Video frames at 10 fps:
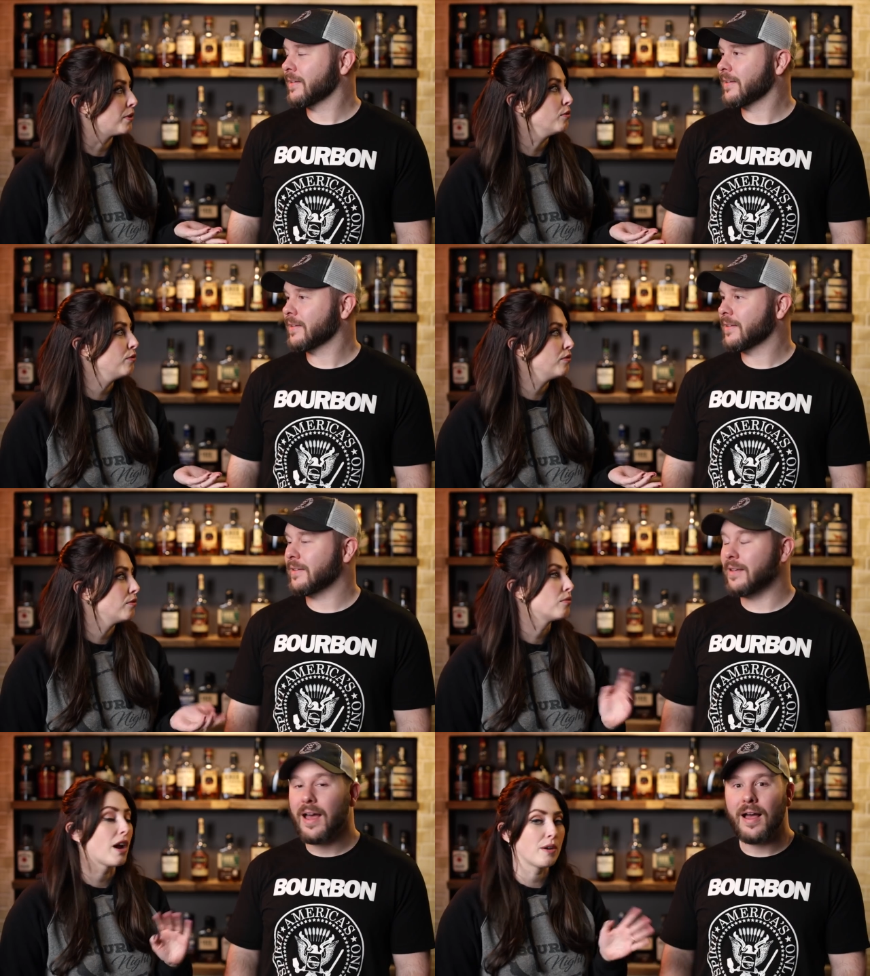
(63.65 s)
Speaker 1: proof.
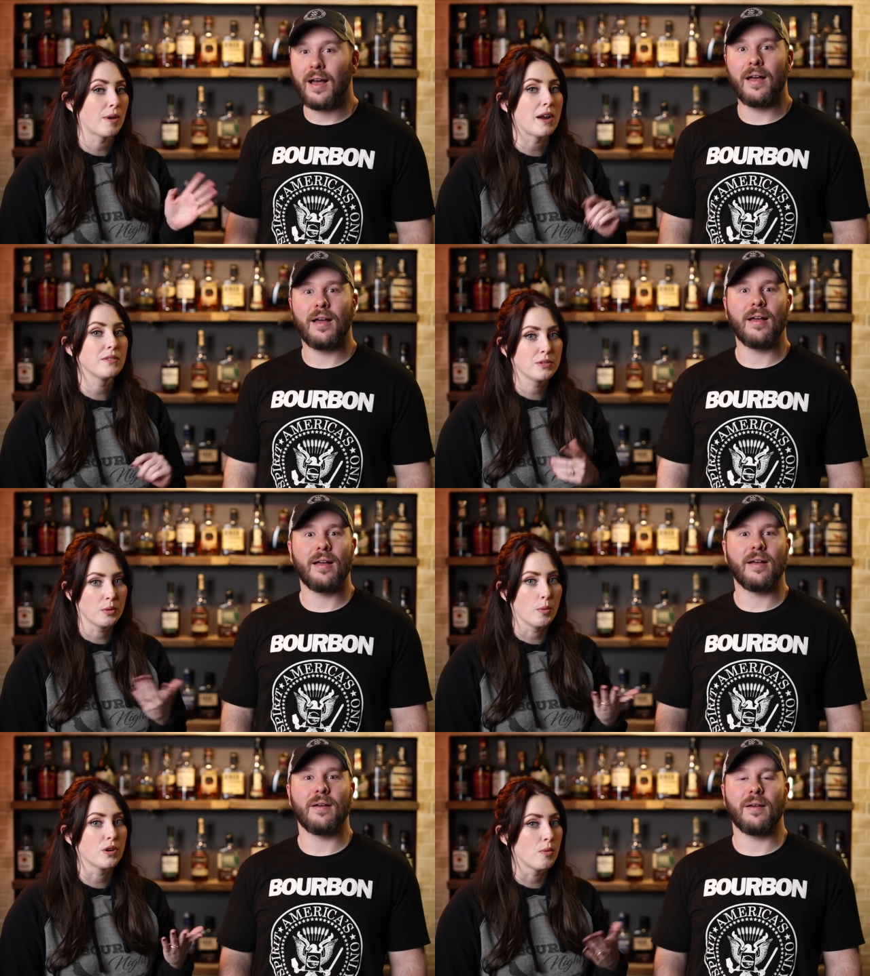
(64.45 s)
Yeah. Right around
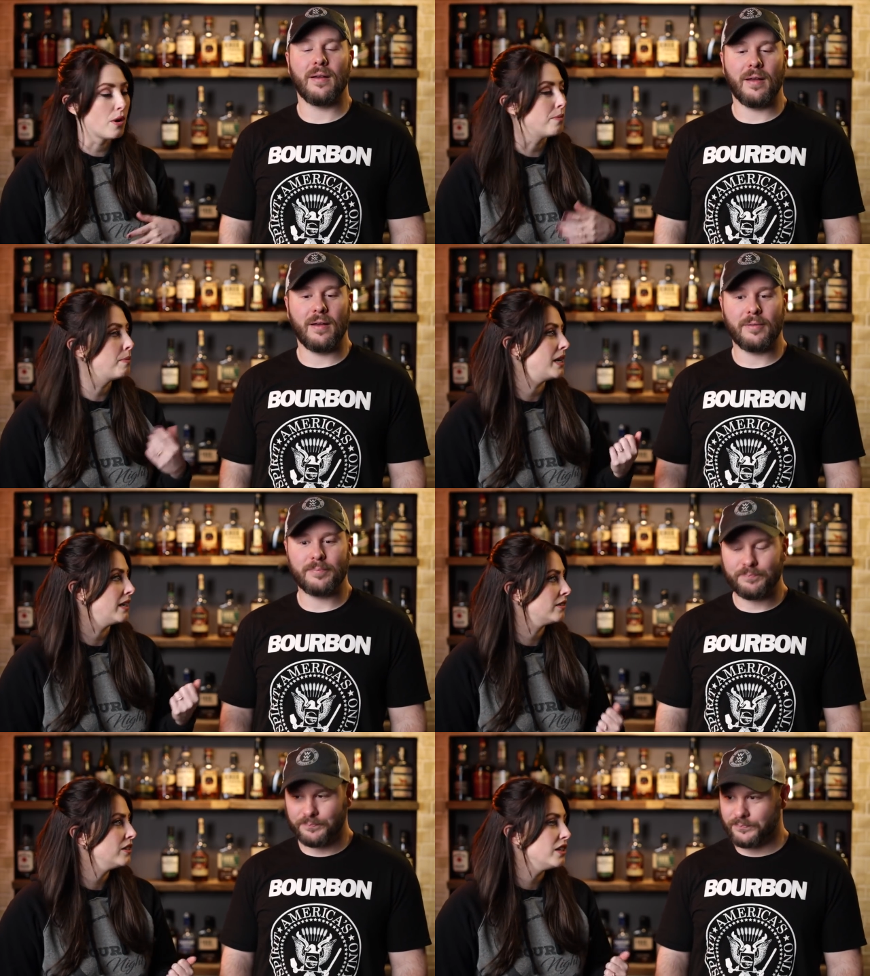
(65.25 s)
the 101
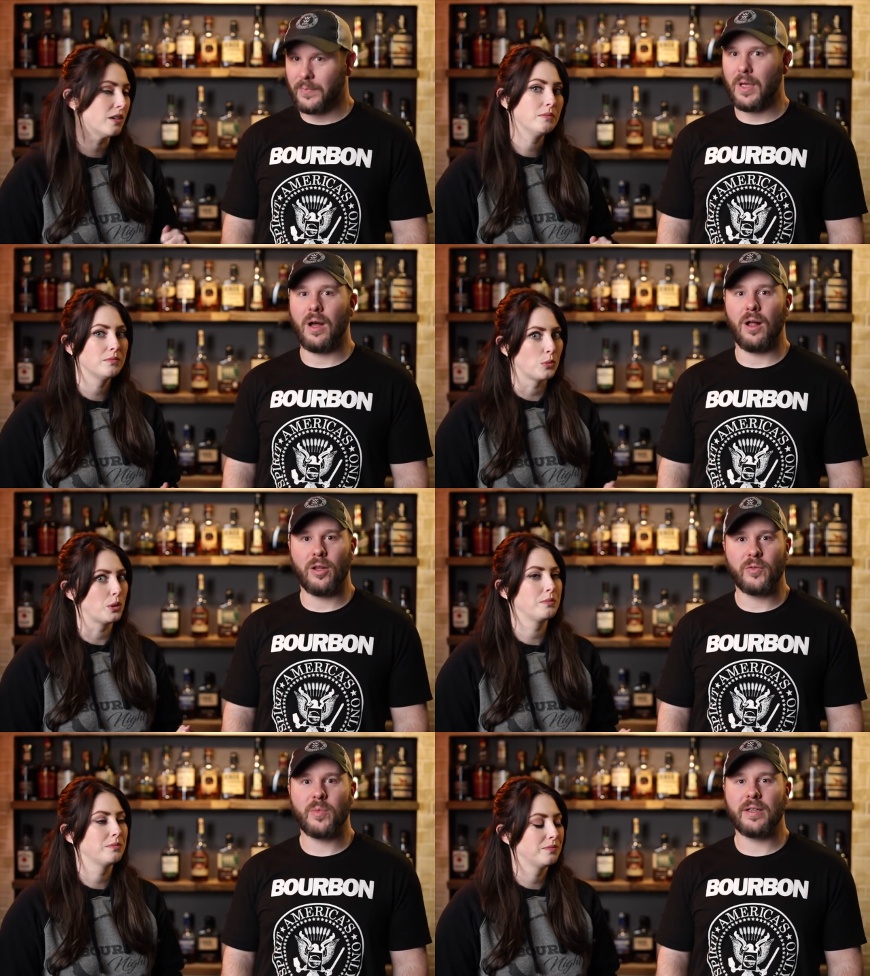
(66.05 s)
being, you know.
Speaker 2: All
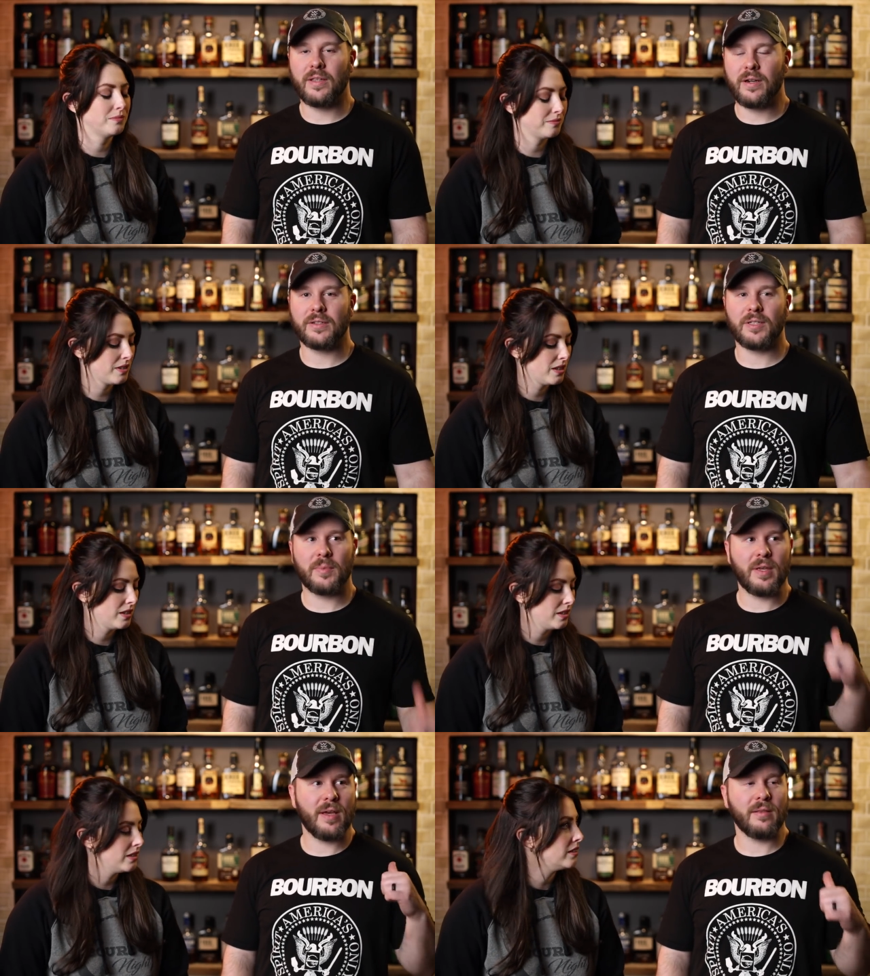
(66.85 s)
of them right there except
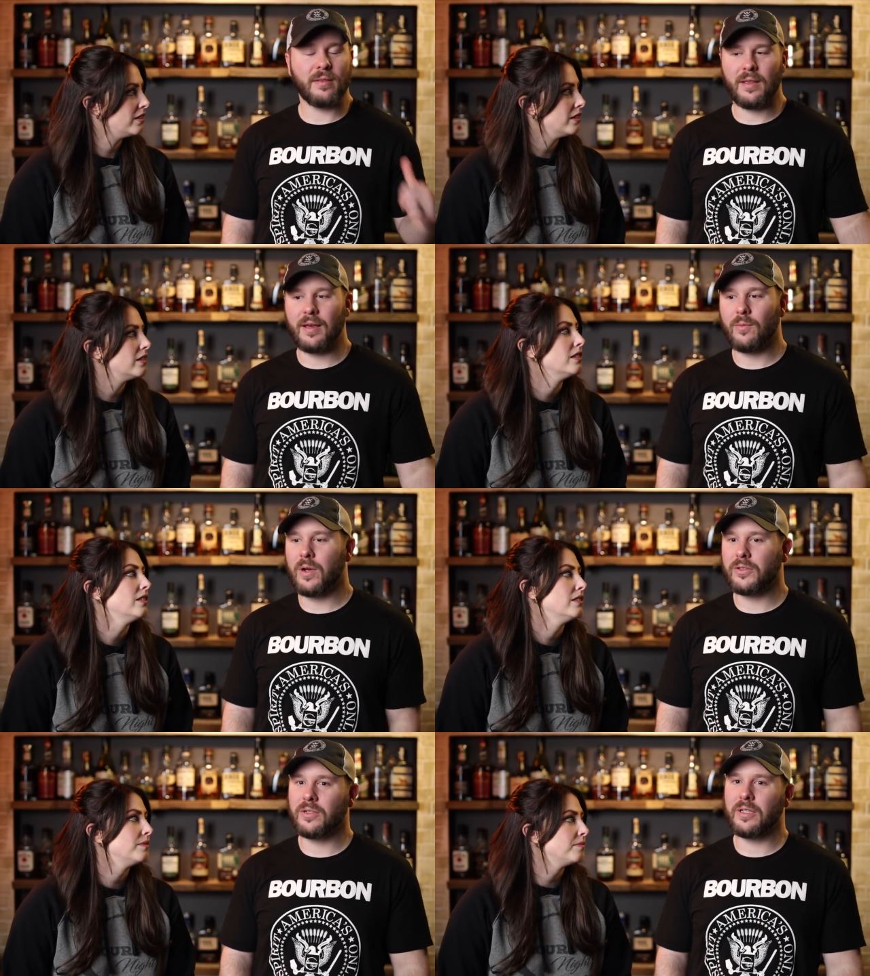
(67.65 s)
that that
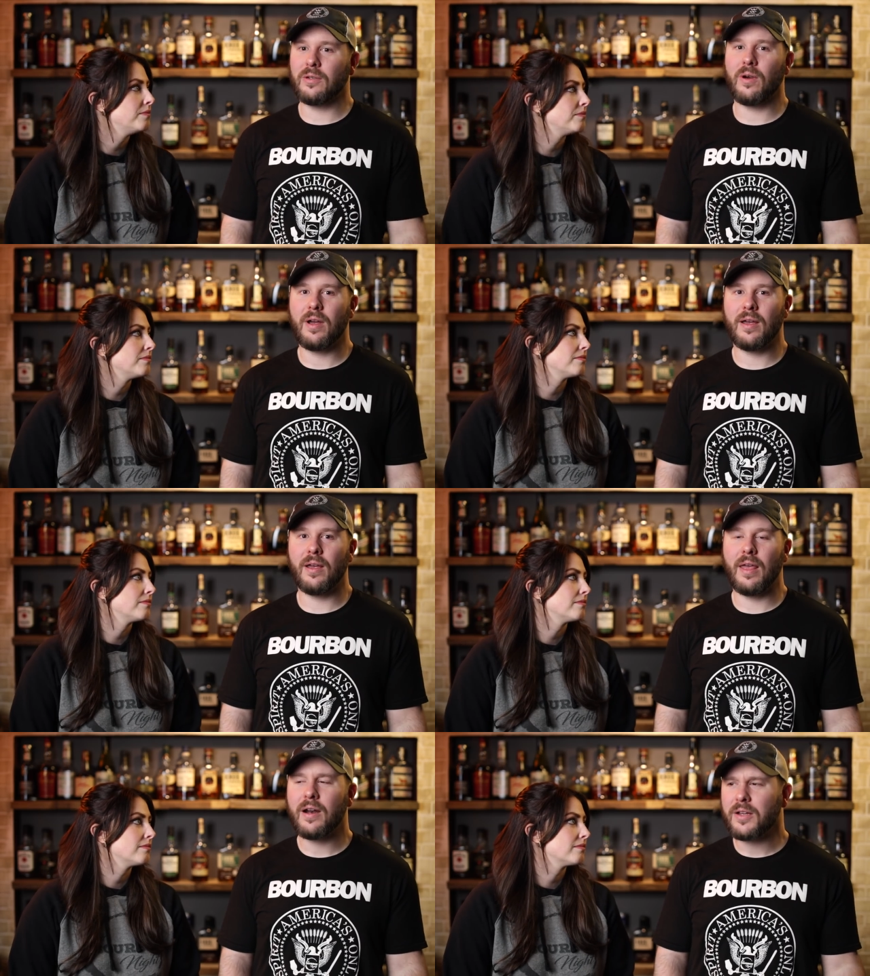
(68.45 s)
wild turkey rye.
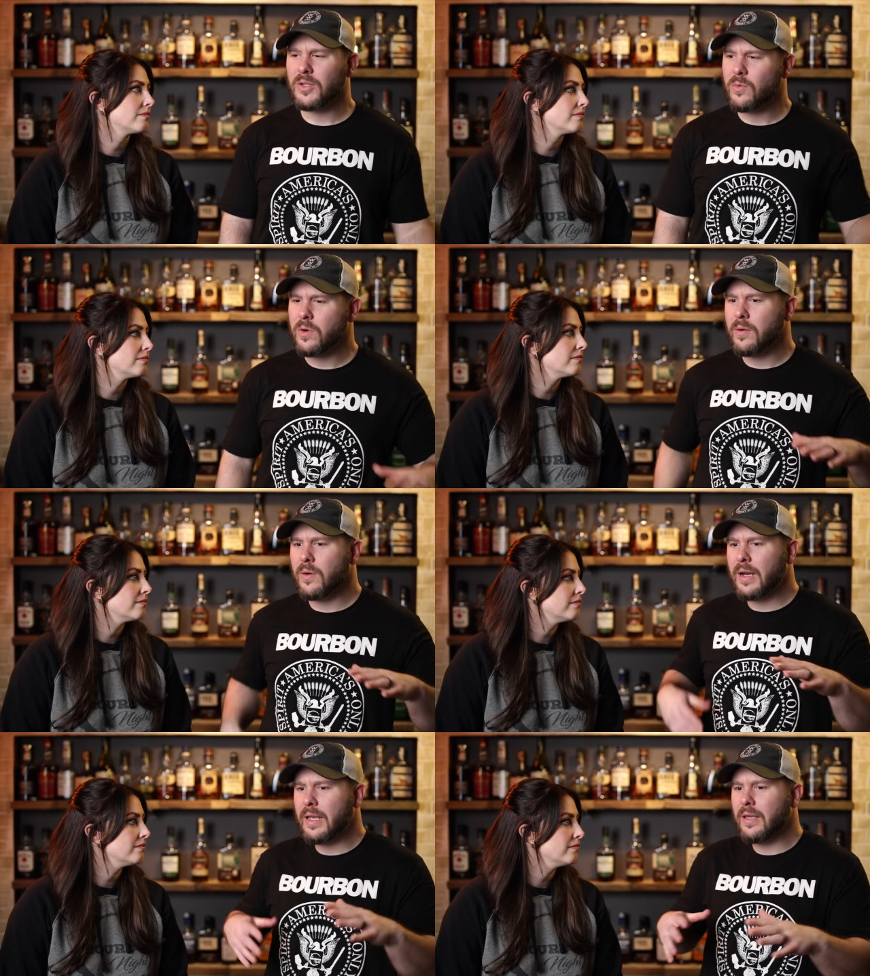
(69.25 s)
And then also
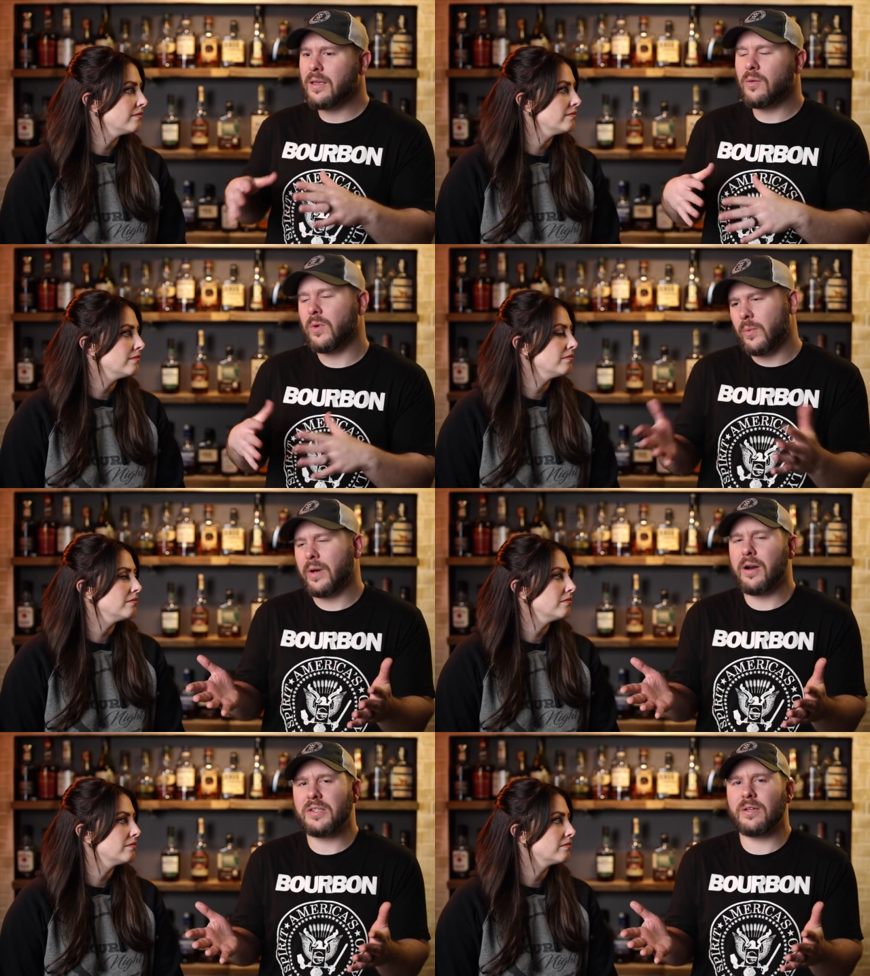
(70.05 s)
we're, you know, well, we
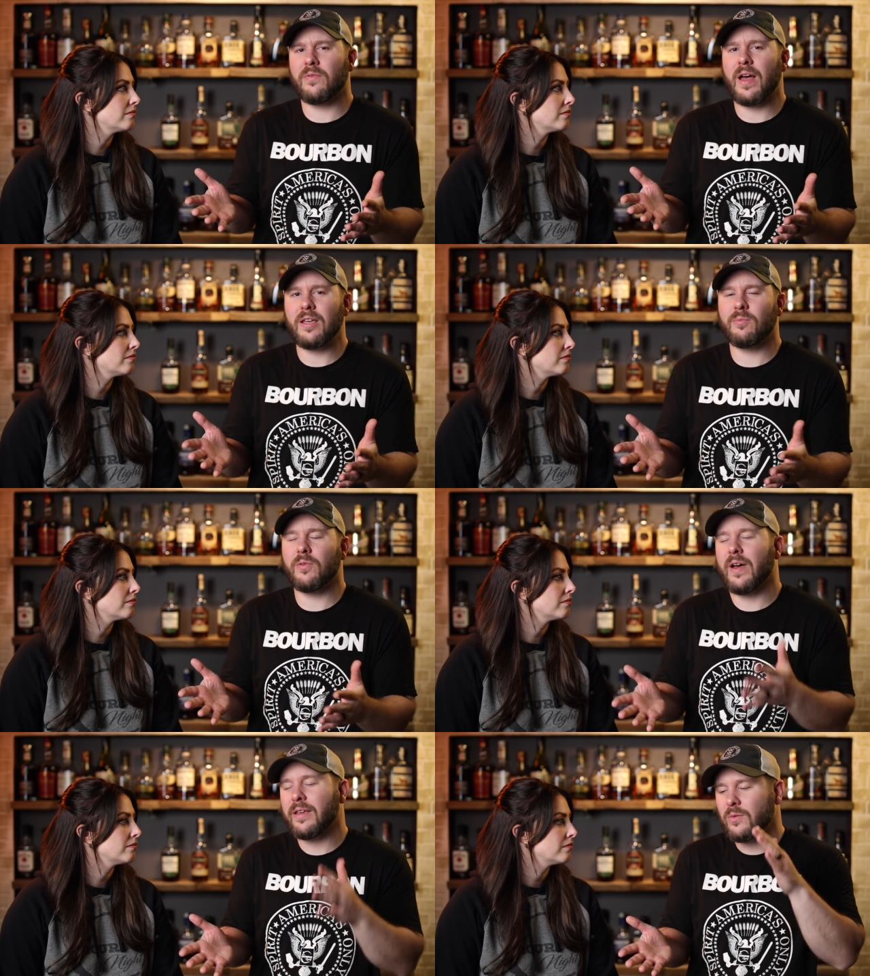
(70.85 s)
already said value, but
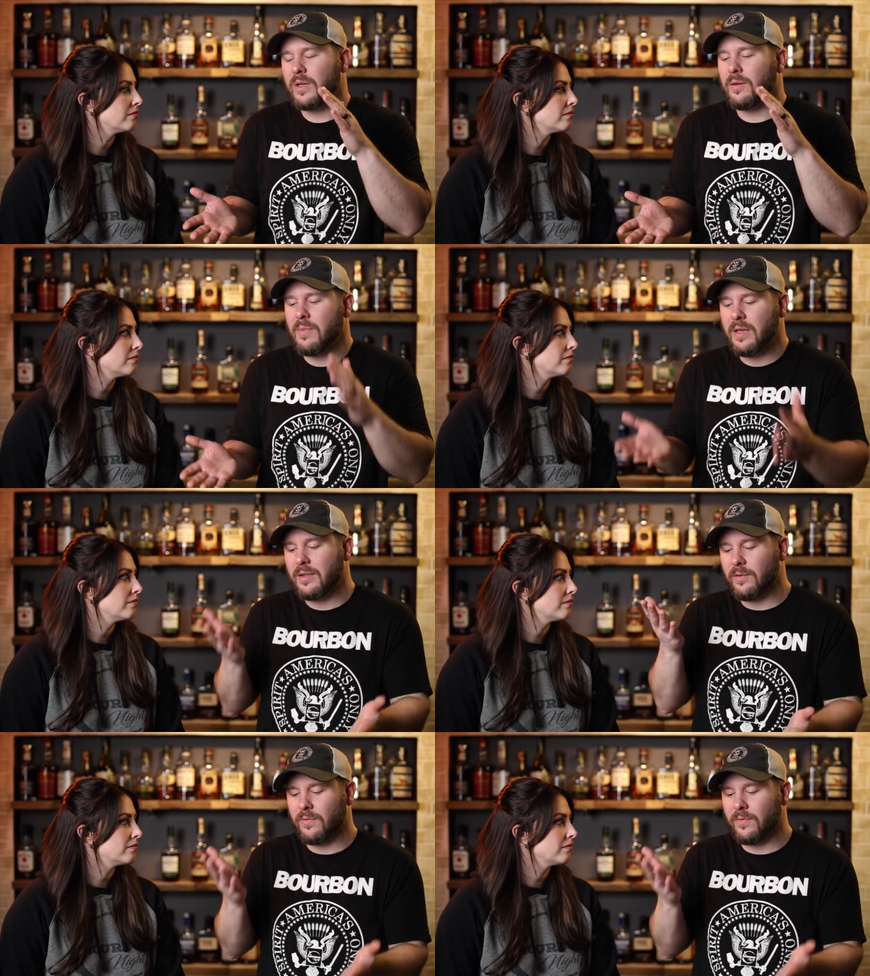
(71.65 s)
value can mean